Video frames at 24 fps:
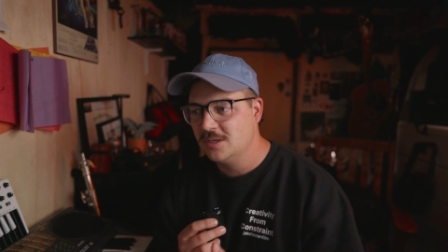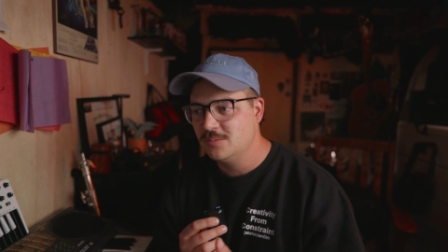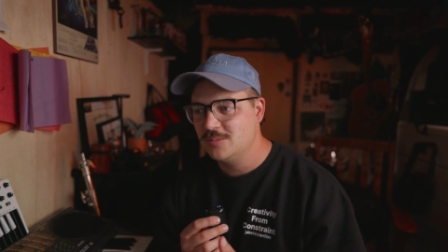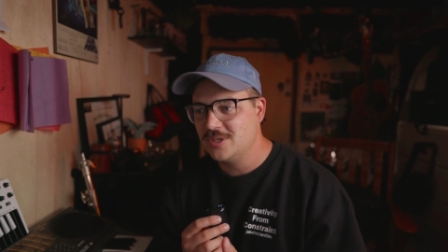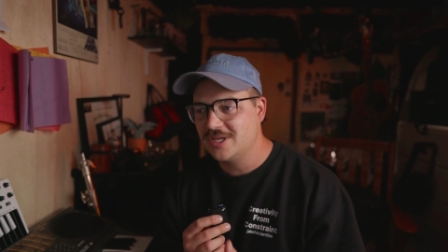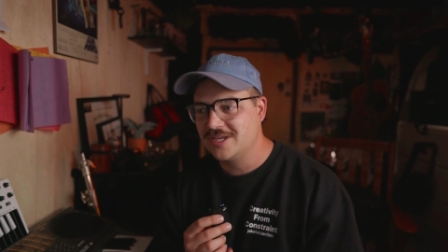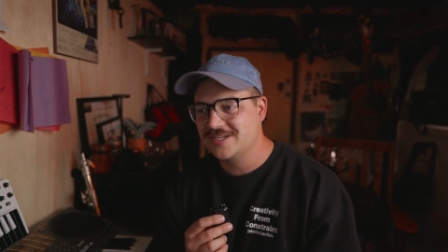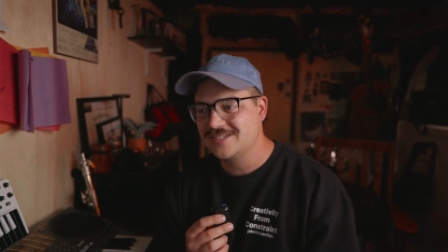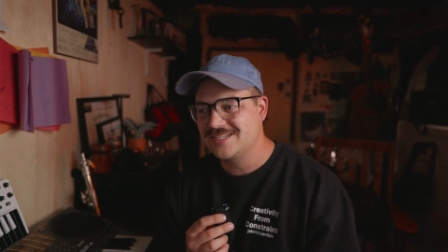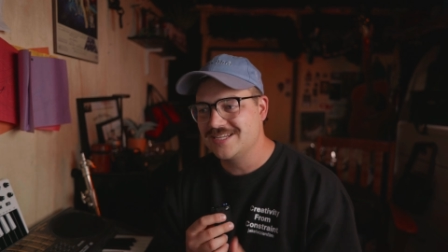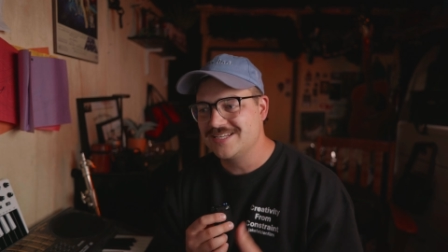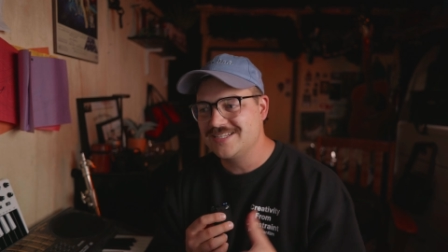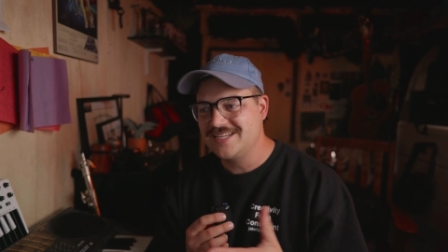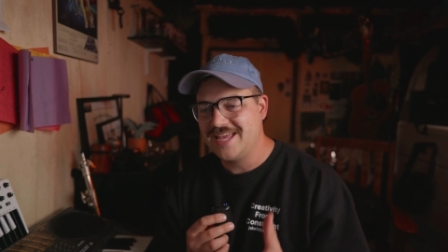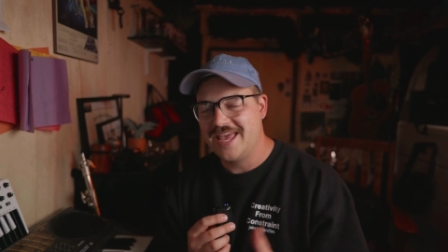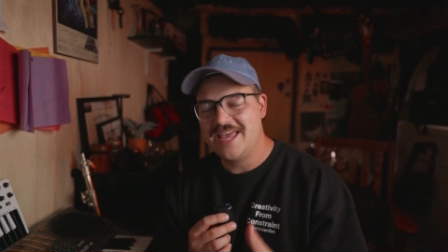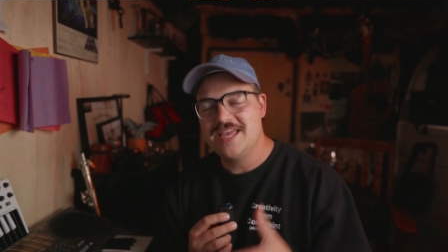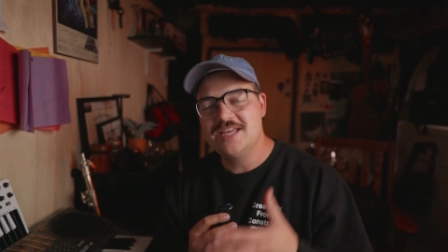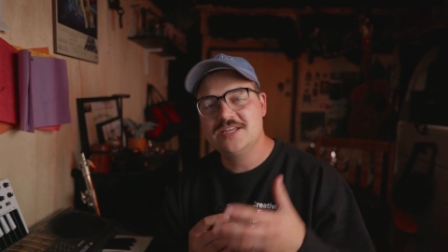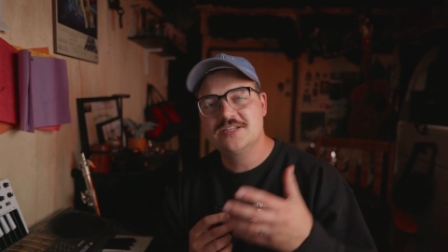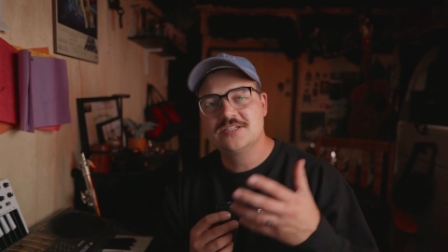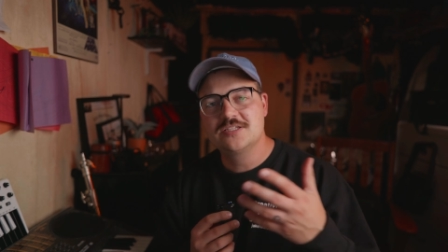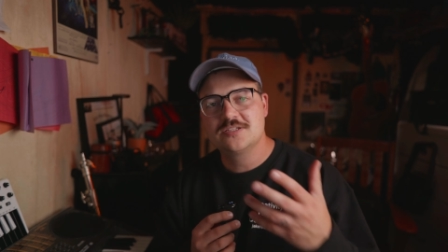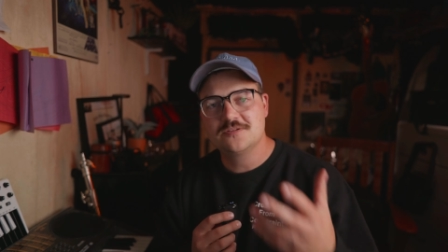because it
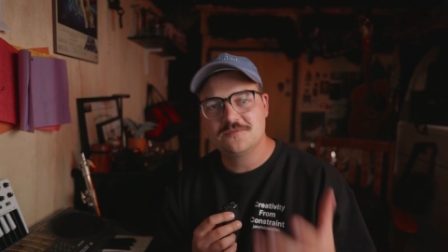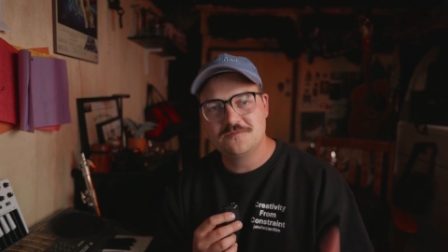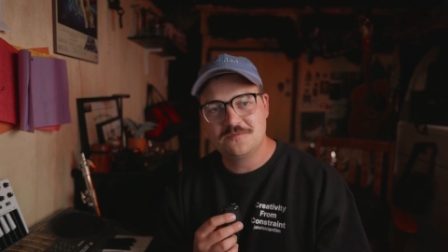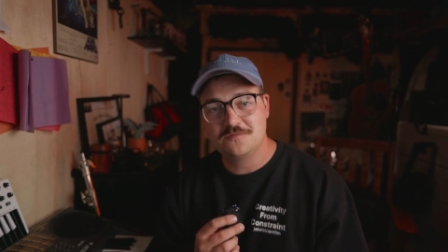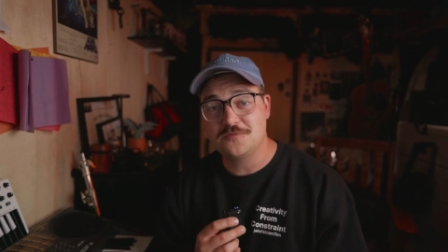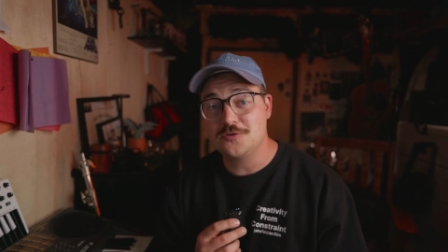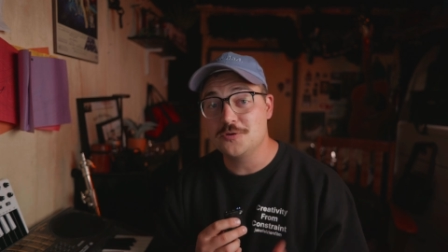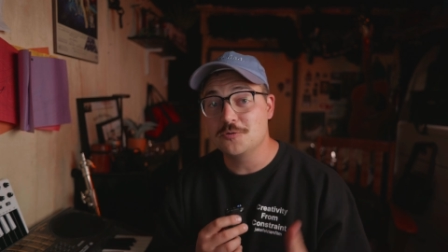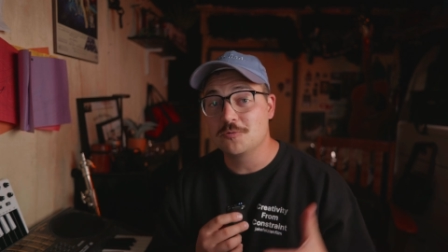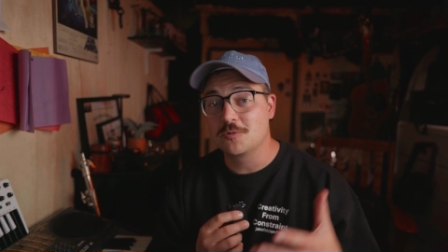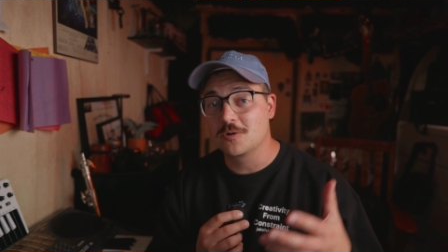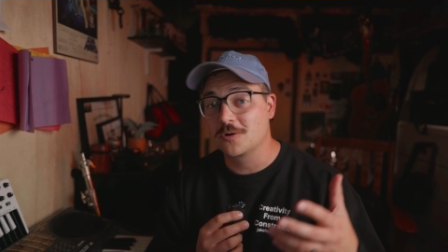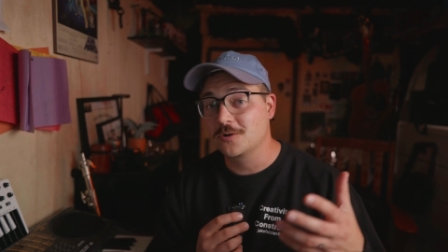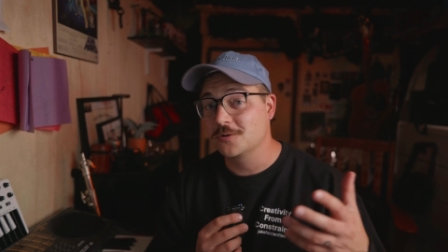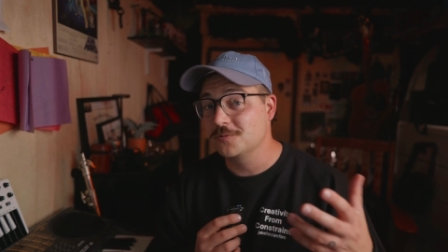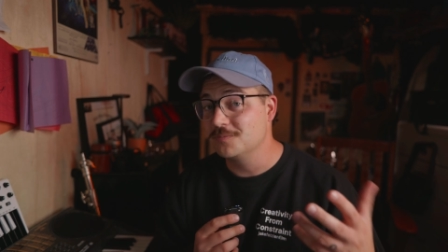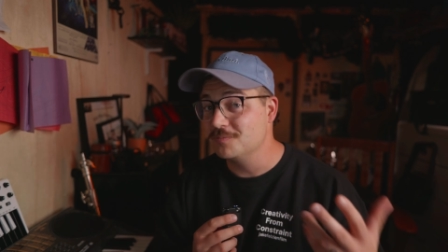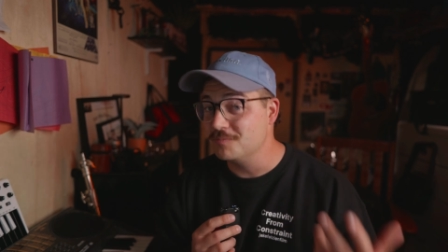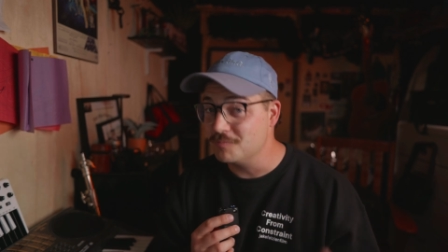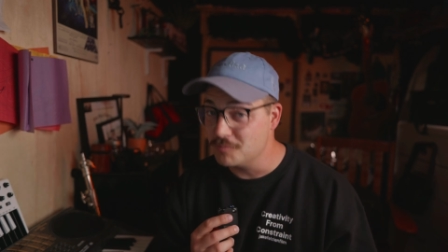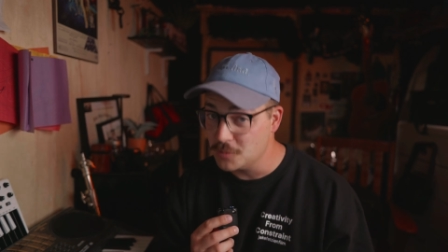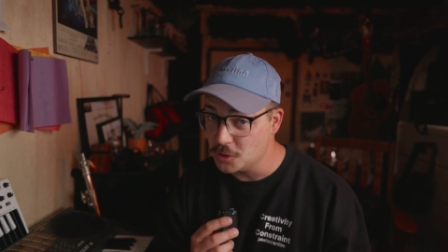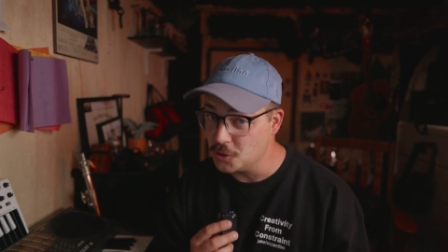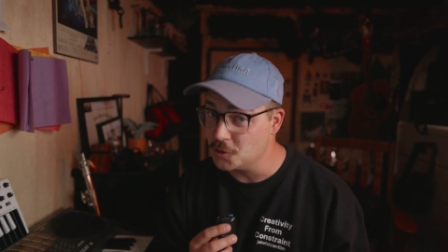takes fewer
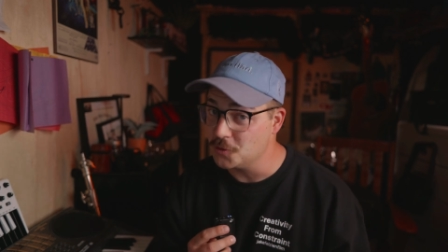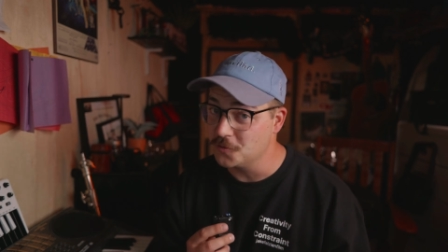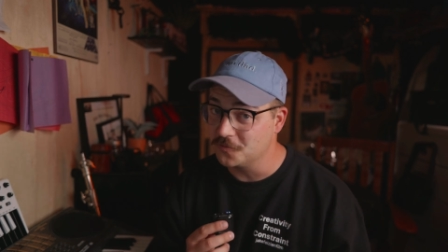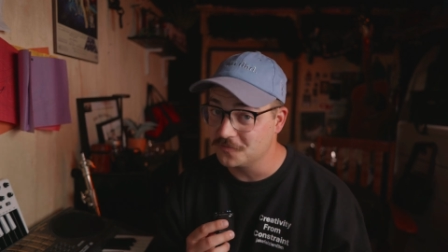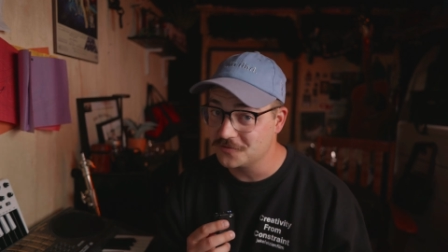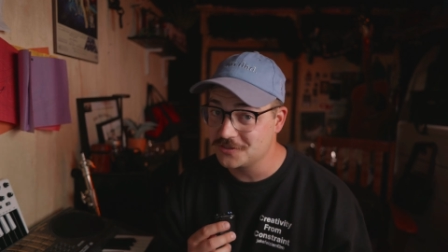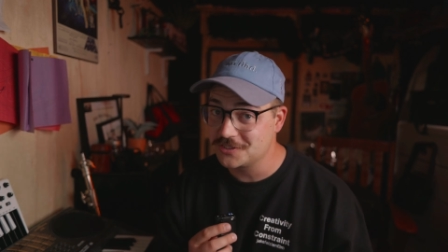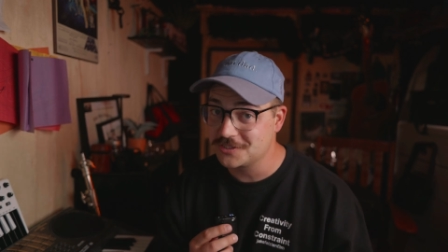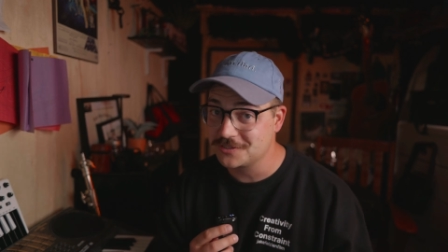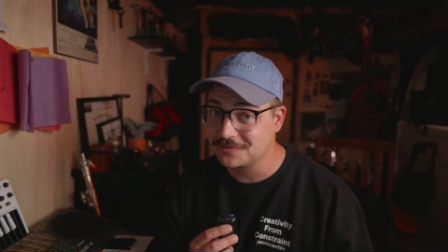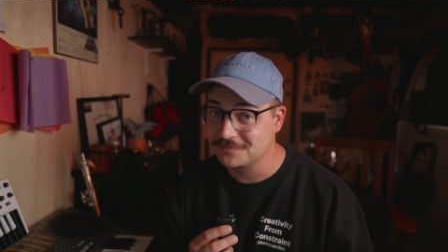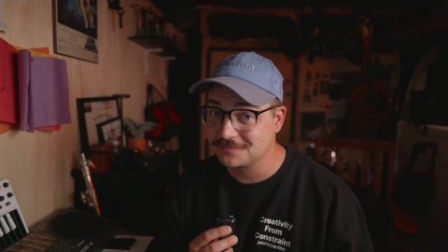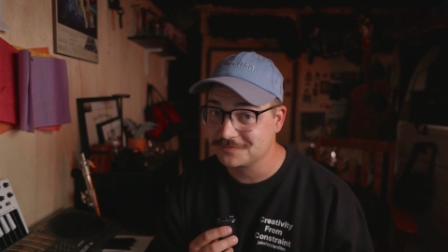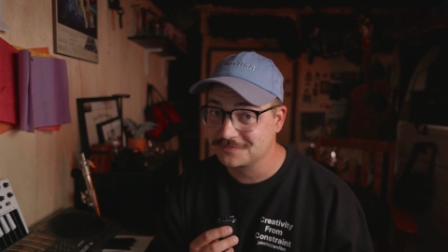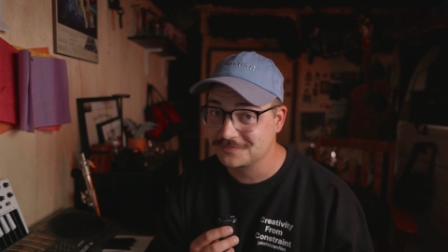moves.